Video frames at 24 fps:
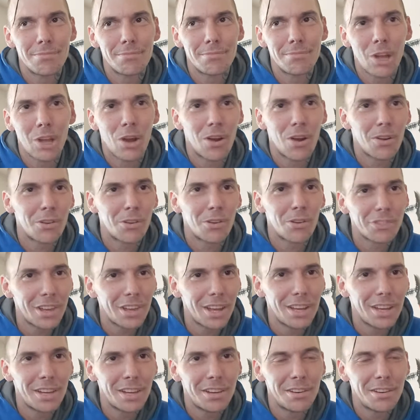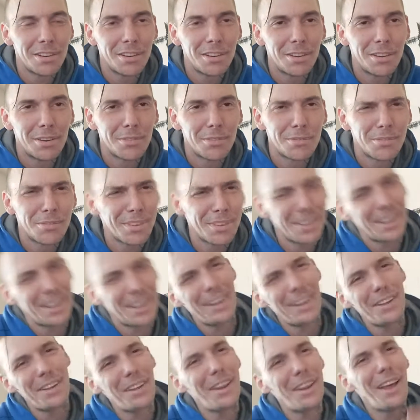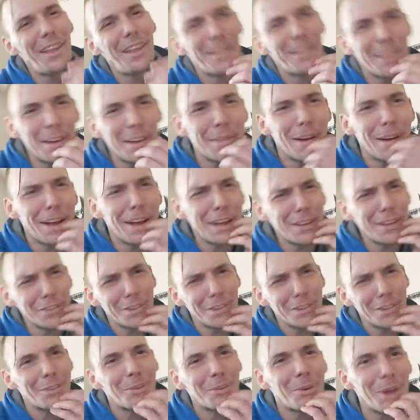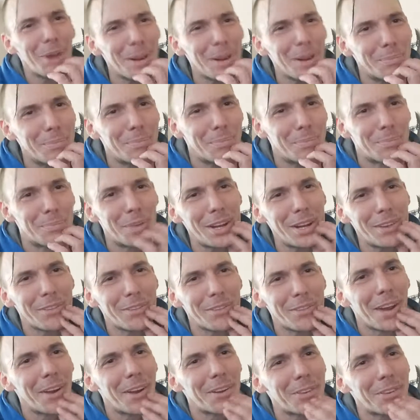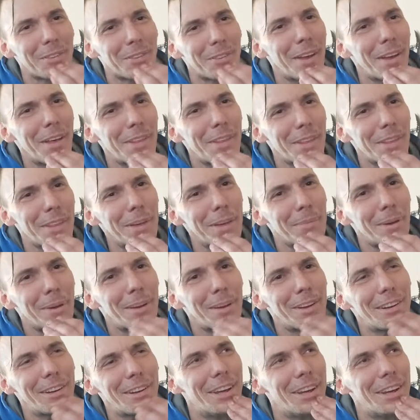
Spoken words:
Carl Sagan. Now I think about it, I actually do quite a bit of characters. Now I think about it.